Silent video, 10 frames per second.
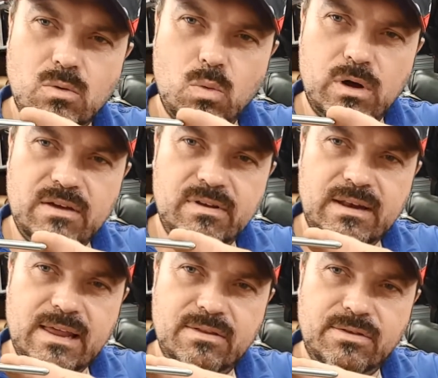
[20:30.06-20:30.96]
whatever
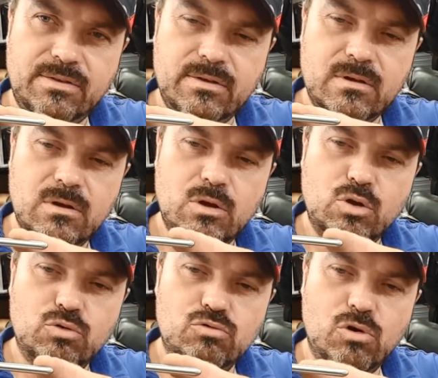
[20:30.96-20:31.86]
length
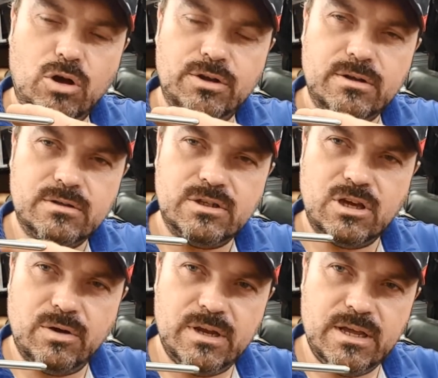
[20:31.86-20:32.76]
rod to
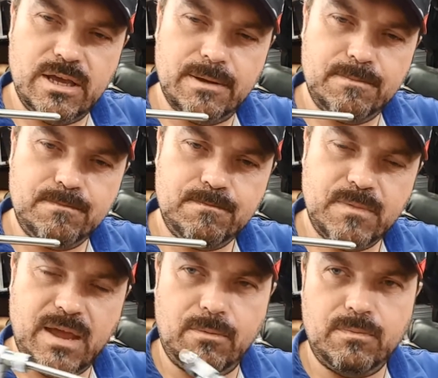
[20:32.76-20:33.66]
go in here.
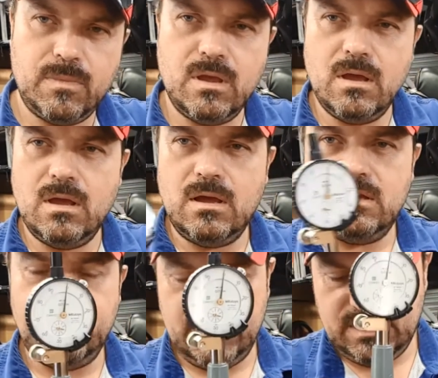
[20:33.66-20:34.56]
Now,
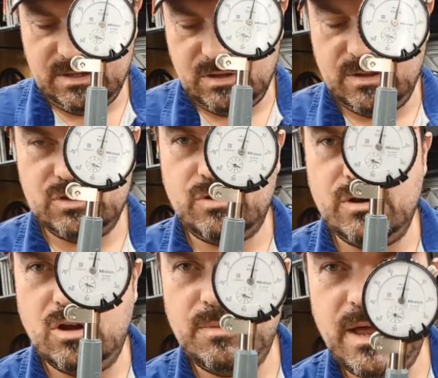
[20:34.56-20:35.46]
you can see this on the
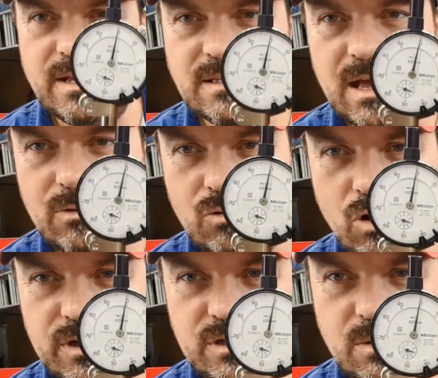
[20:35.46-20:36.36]
screen or not, but as that rod is